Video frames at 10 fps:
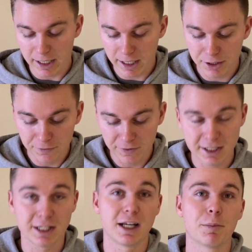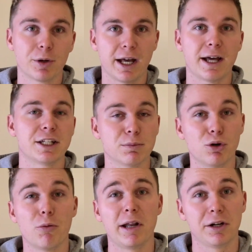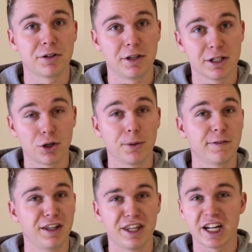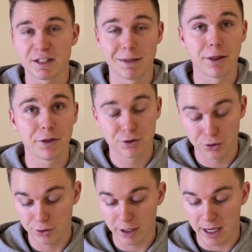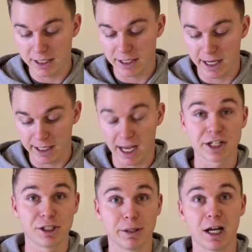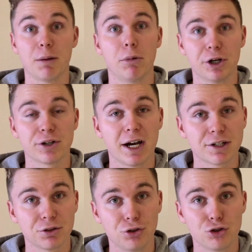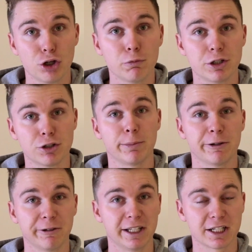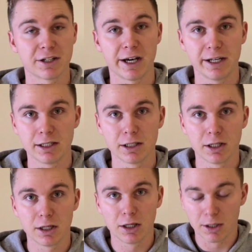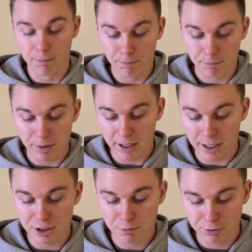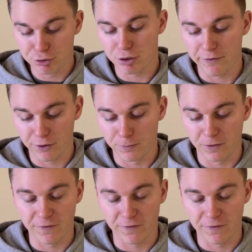And obviously, I'm going to add some more money onto this hopefully in the next month or two as I actually become monetized on YouTube, which is going to be really exciting. But I just want to drive home the